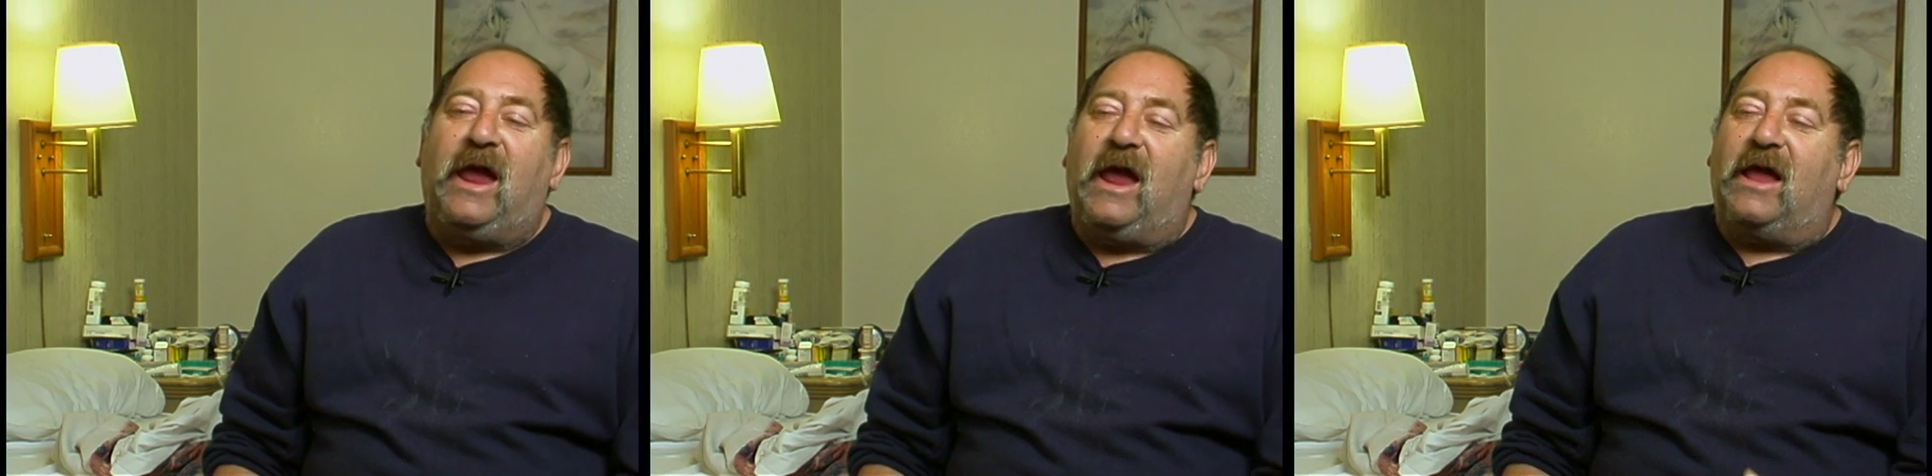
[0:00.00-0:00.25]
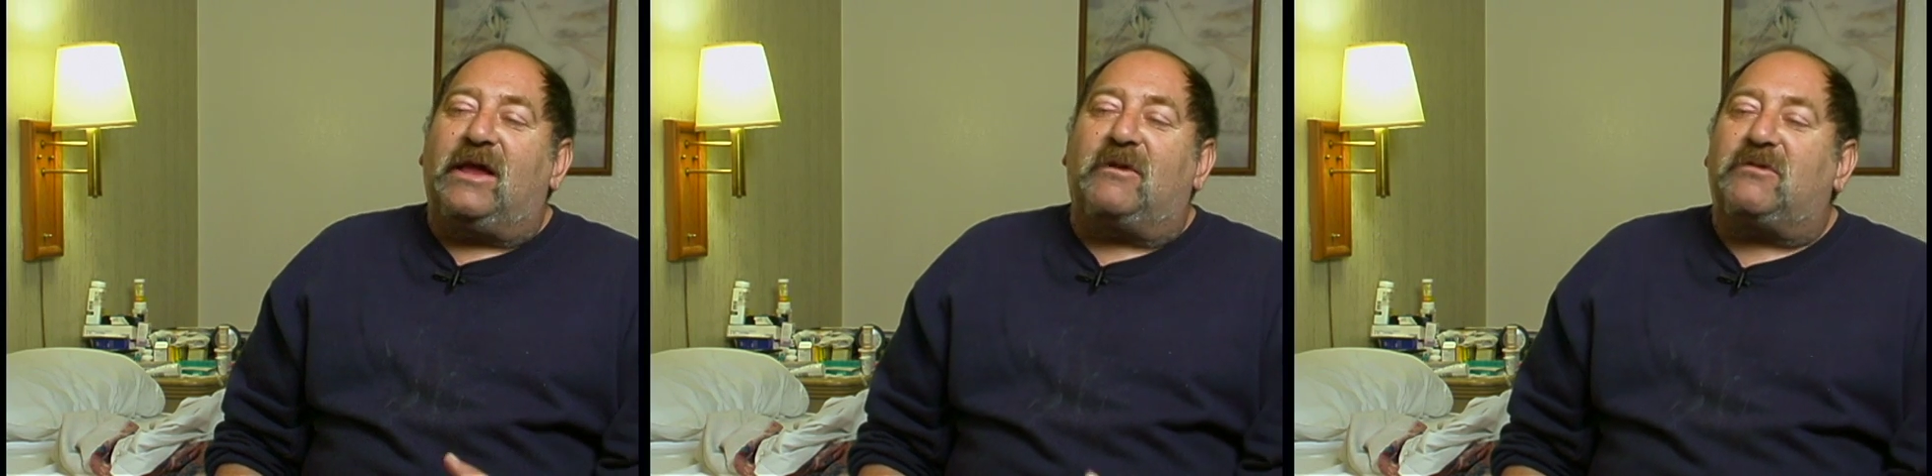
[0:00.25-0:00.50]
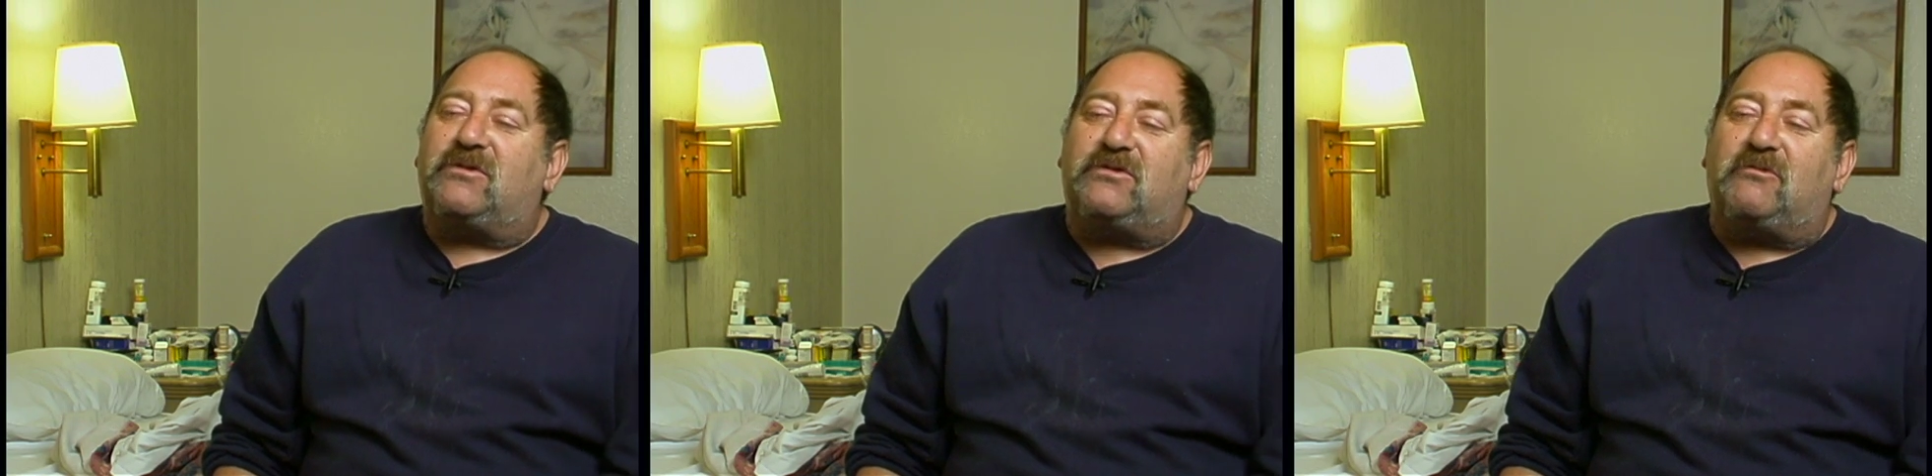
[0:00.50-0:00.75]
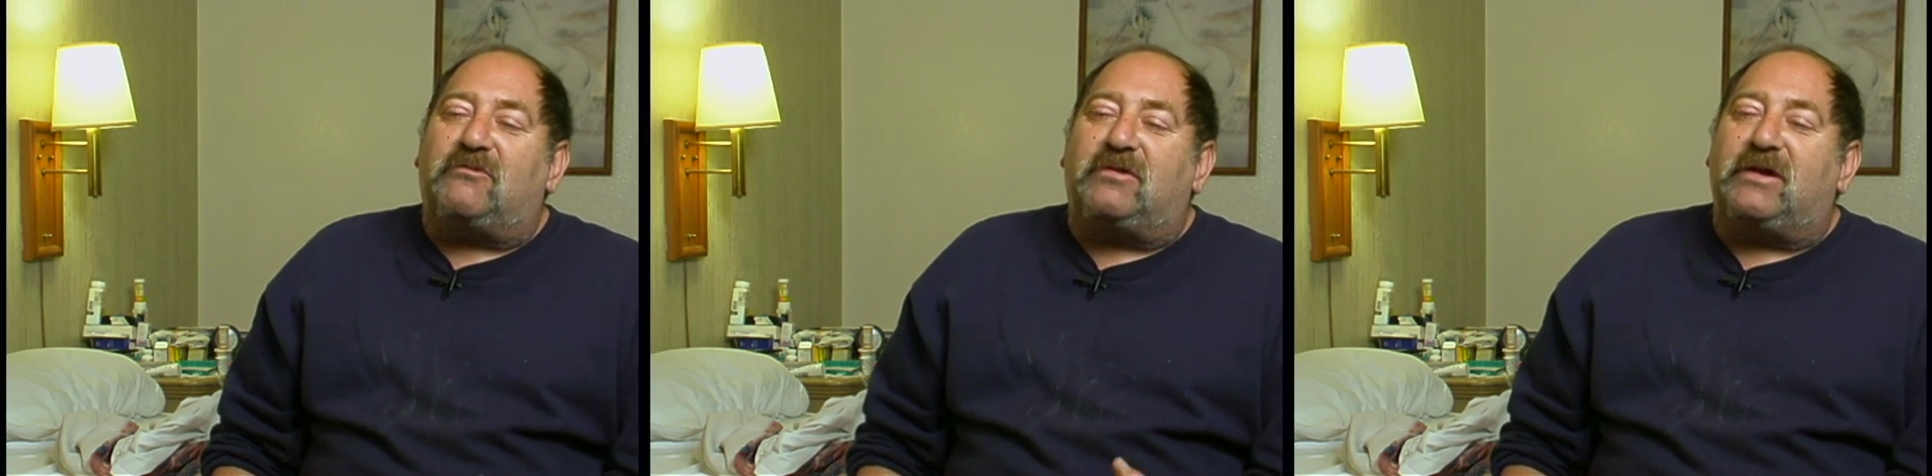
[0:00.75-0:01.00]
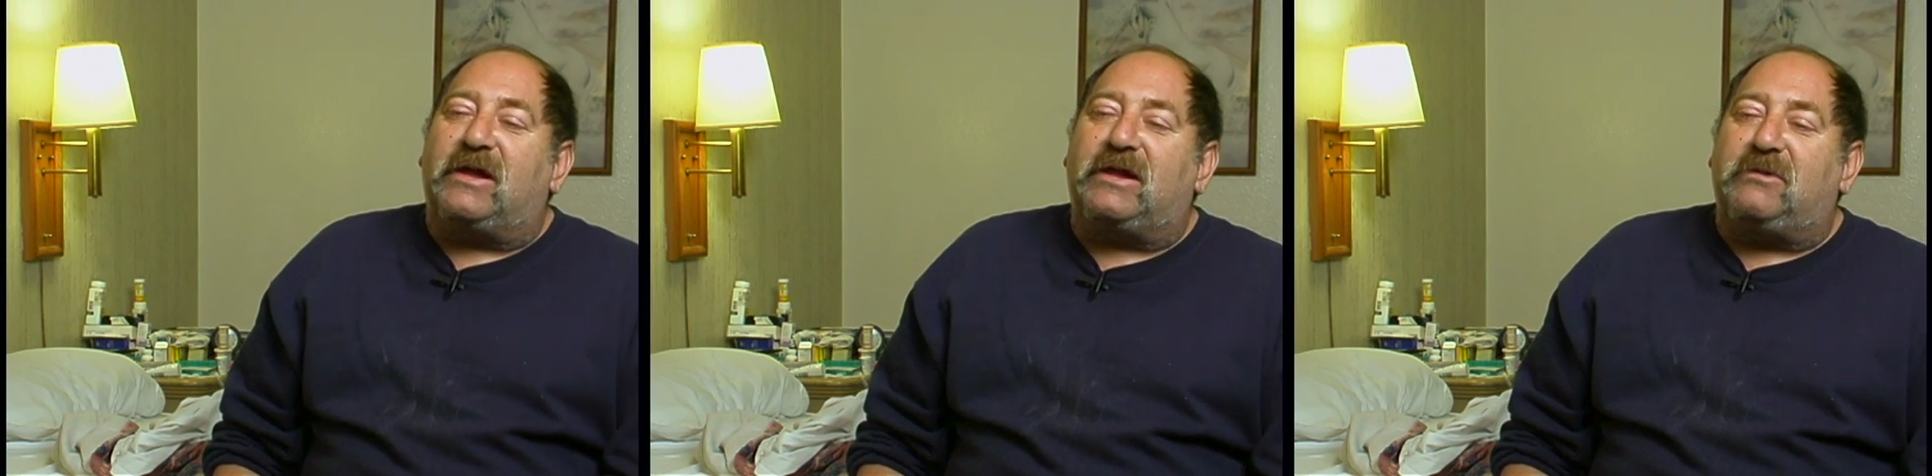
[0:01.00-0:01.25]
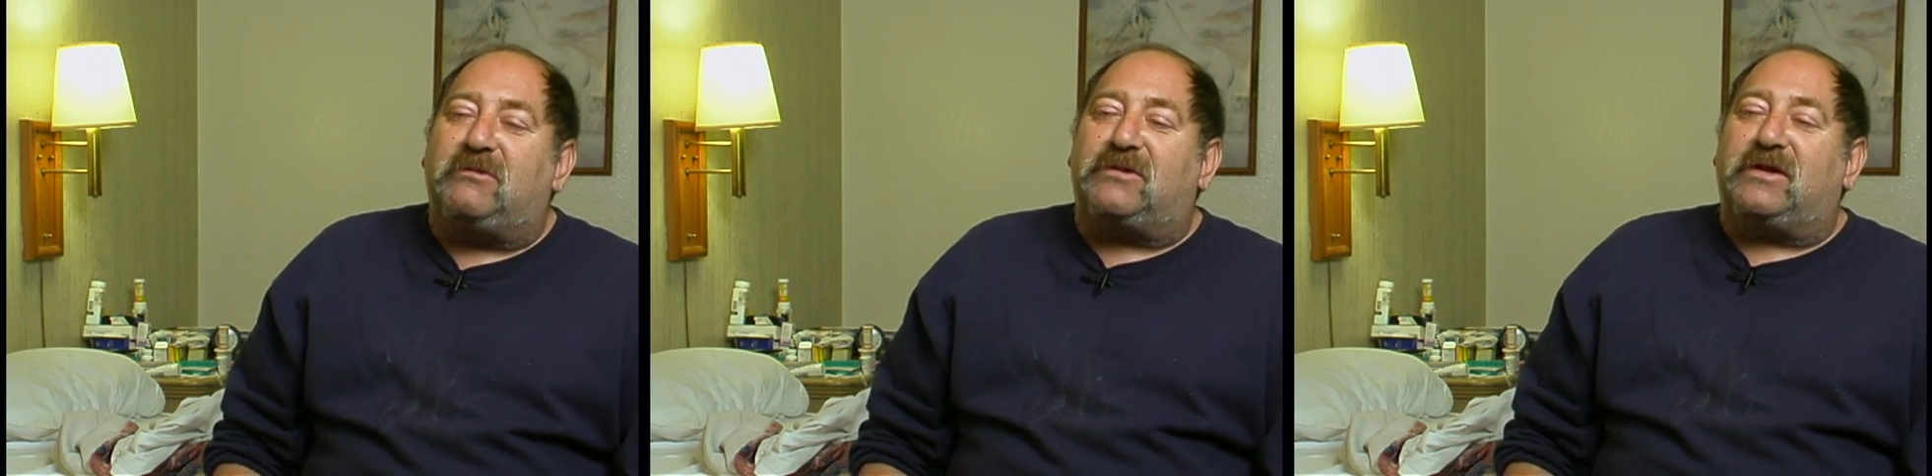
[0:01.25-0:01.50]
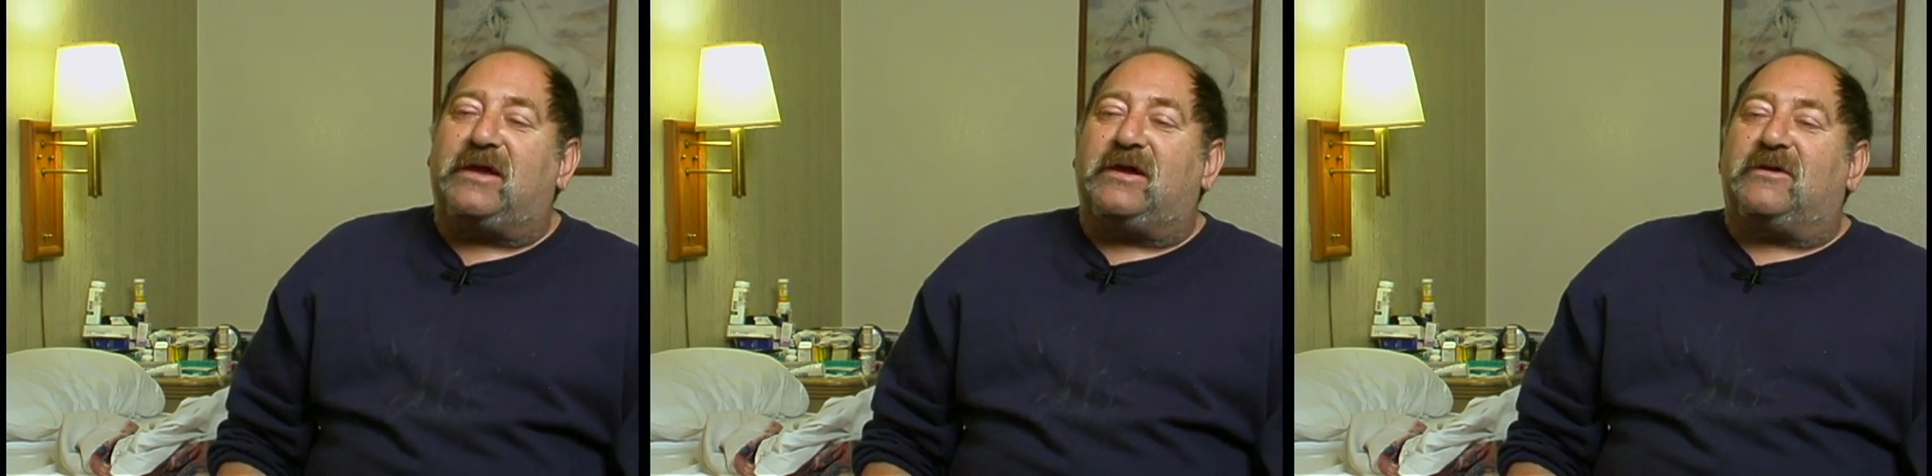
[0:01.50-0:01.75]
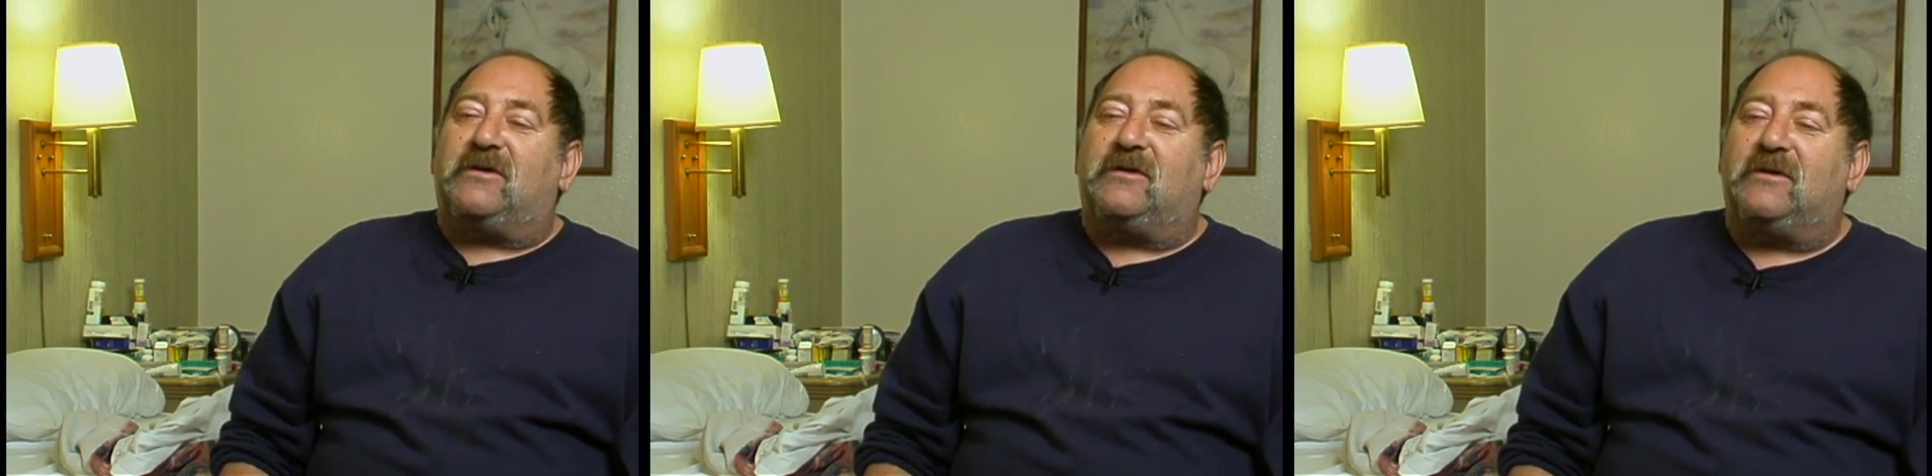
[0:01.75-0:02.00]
and I was so glad he was there.